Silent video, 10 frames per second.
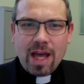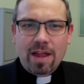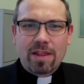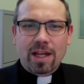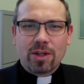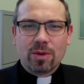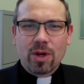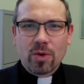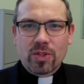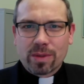that you
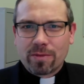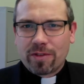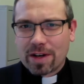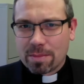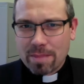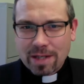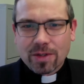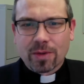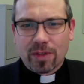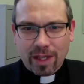know some
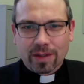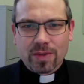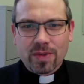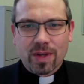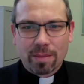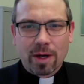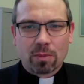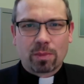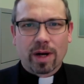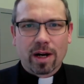fundamental things
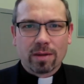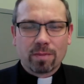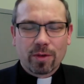about prayer.